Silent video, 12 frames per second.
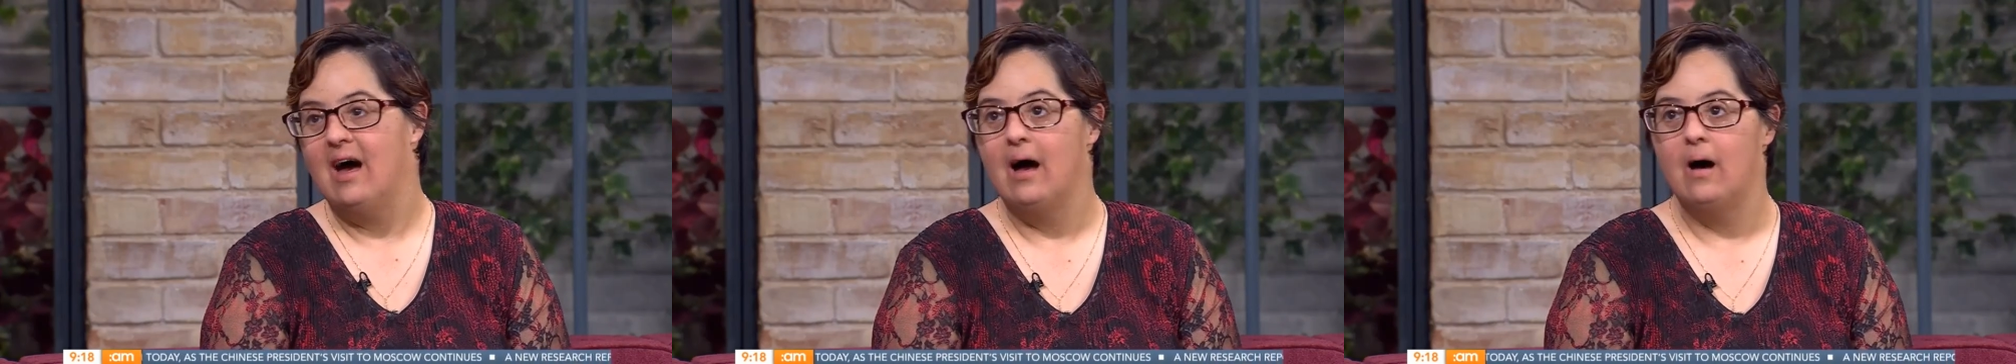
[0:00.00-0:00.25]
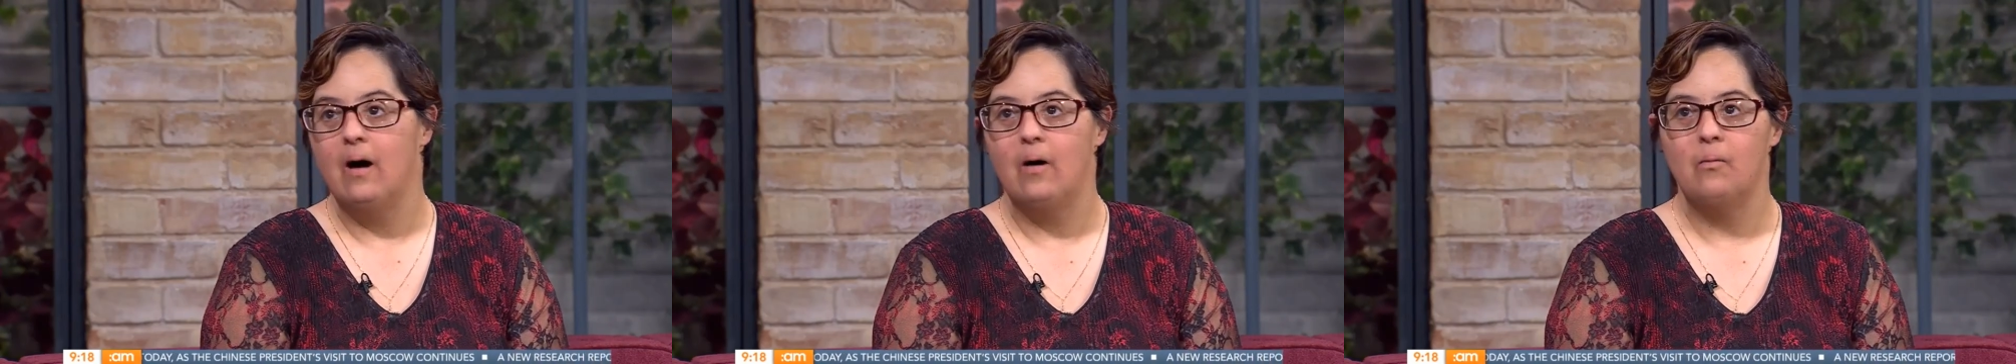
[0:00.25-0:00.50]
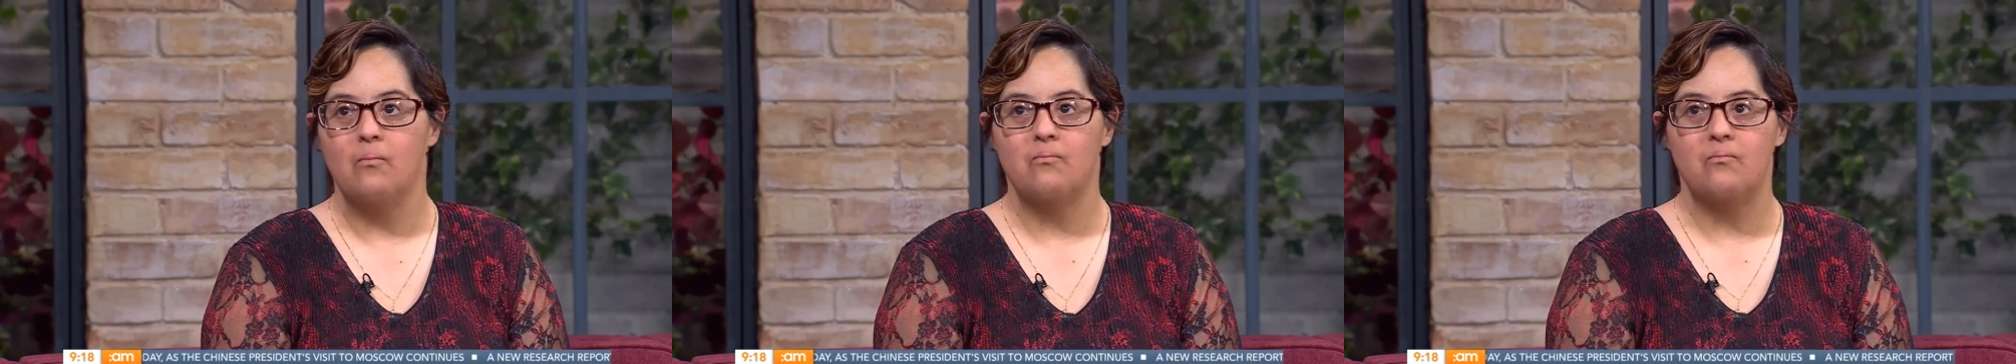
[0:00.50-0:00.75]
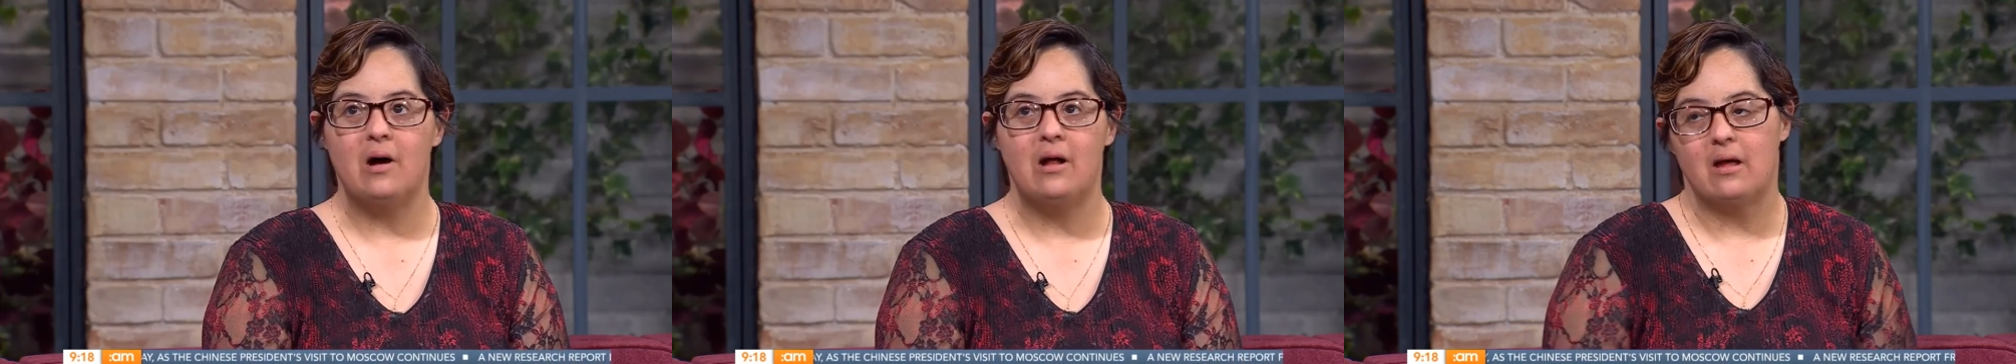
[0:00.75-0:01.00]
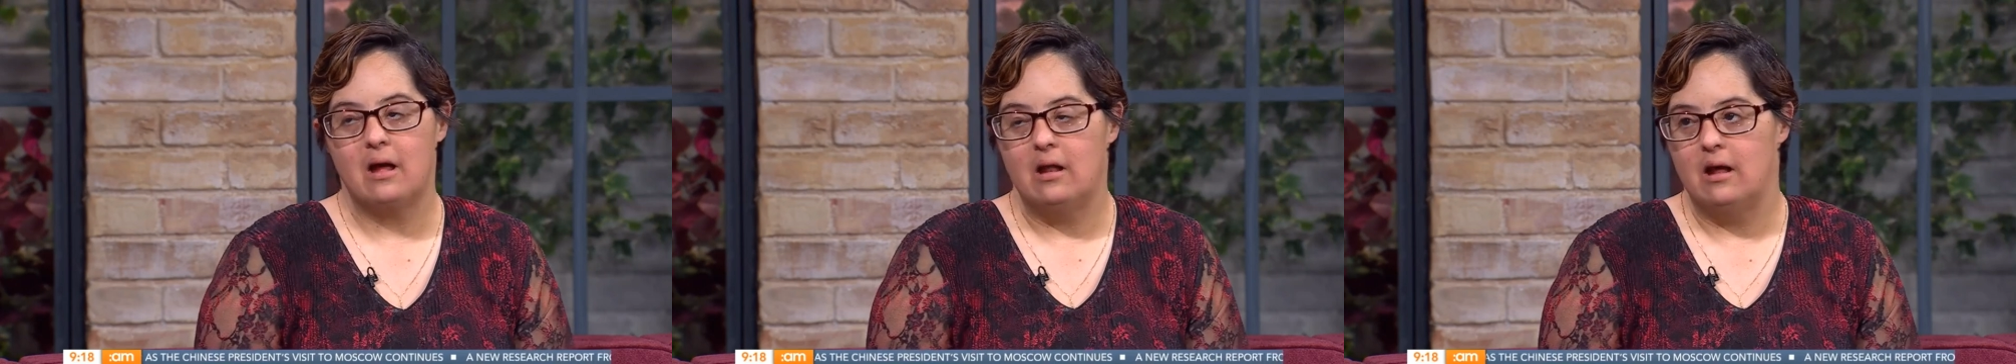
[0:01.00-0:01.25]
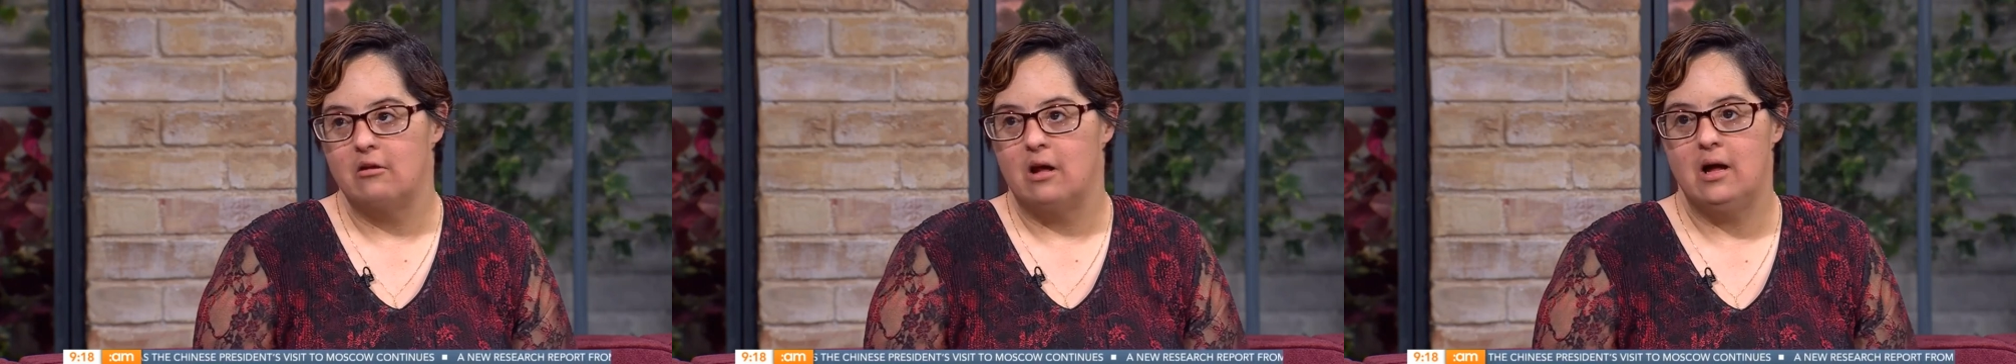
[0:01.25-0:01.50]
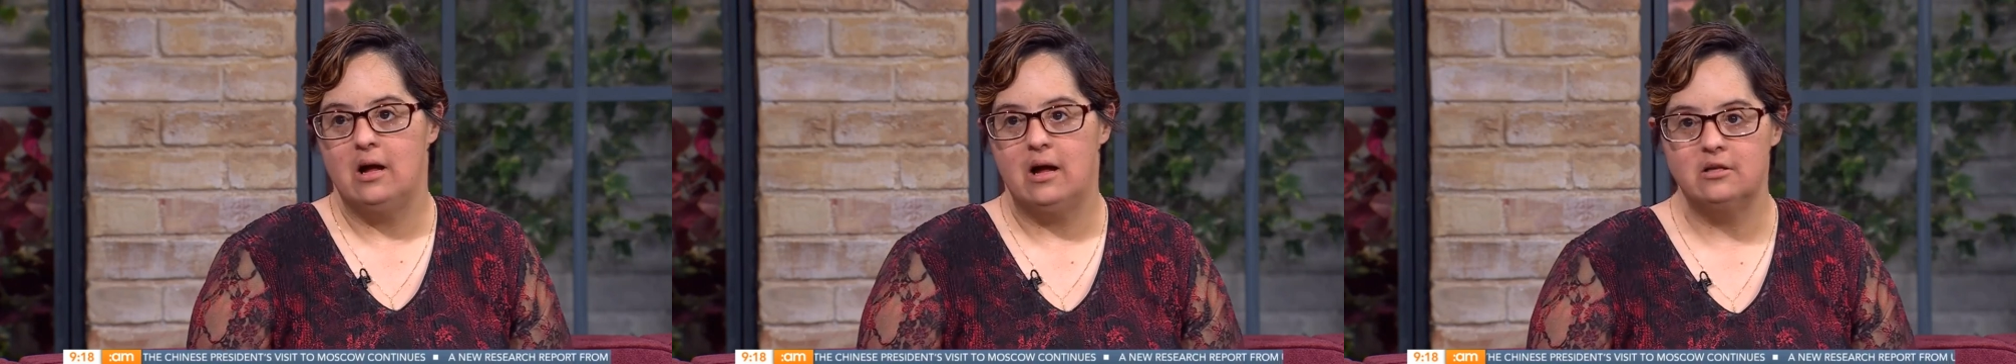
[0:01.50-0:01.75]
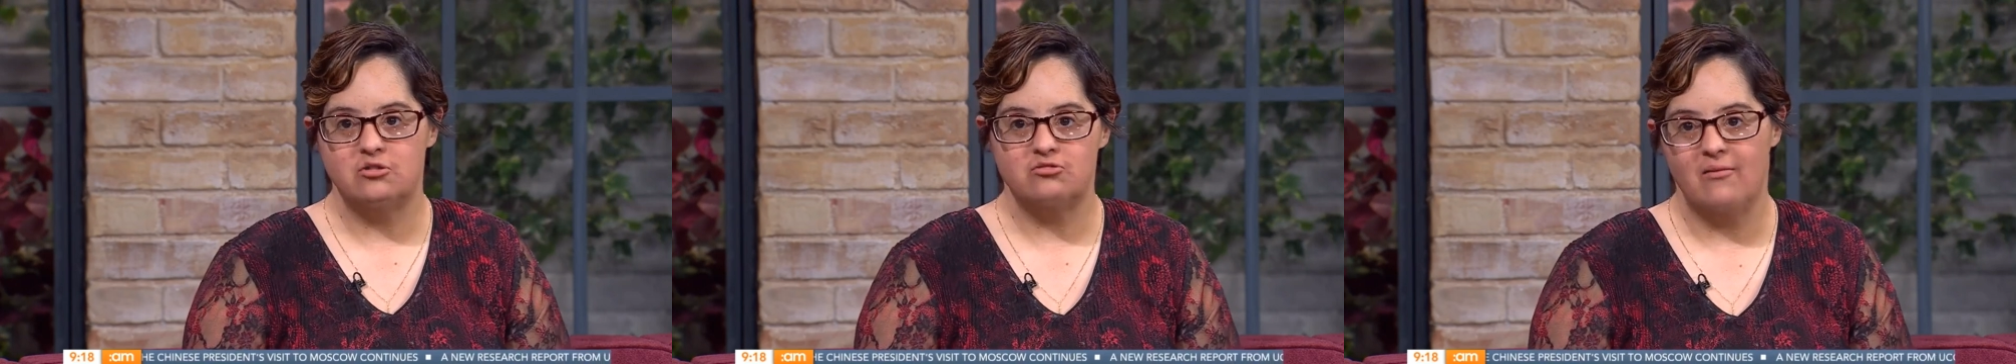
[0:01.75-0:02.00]

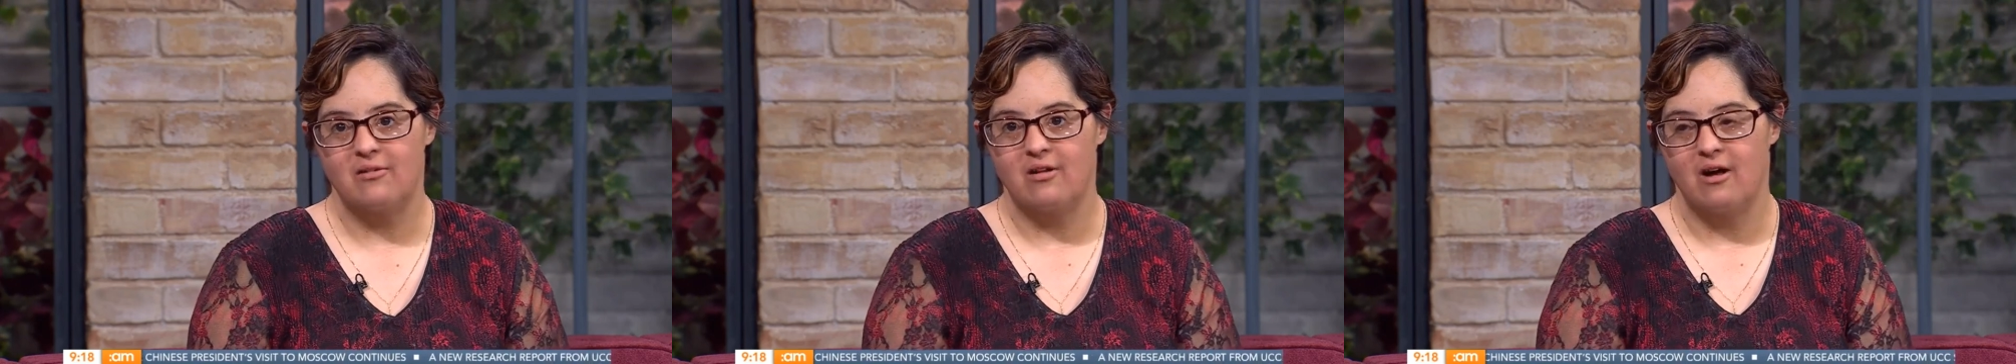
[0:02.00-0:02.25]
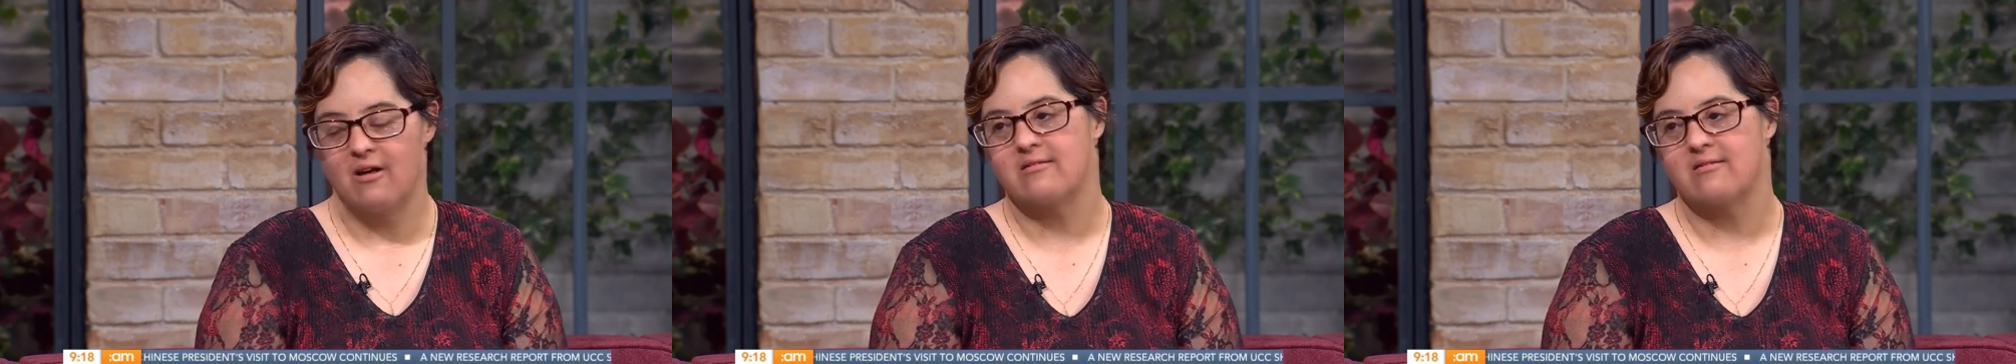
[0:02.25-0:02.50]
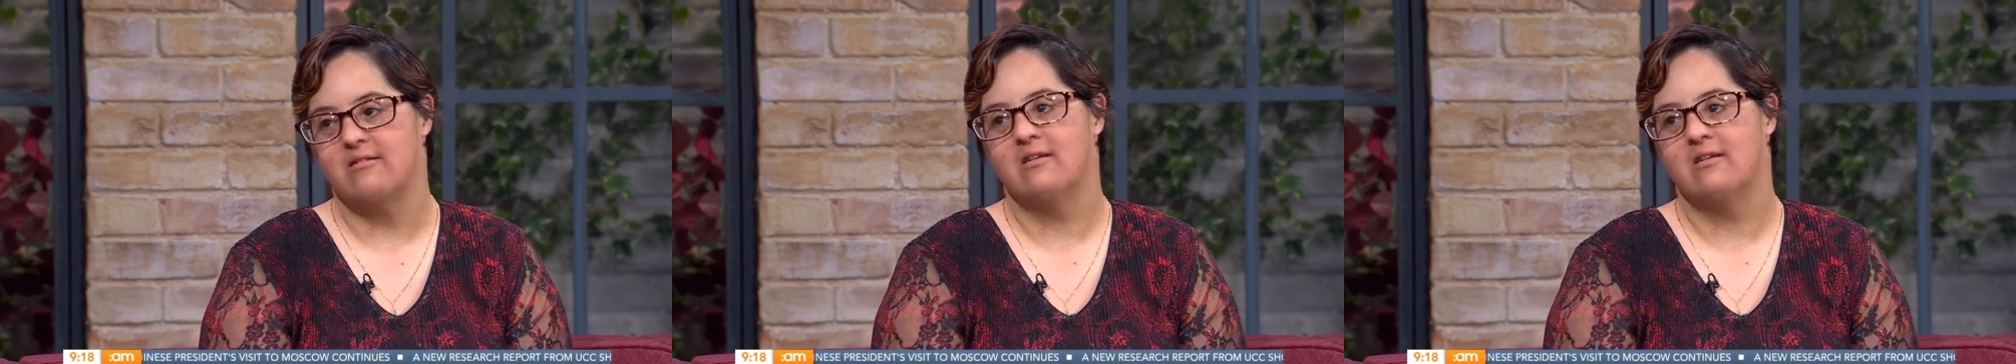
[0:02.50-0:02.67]
I travel a lot.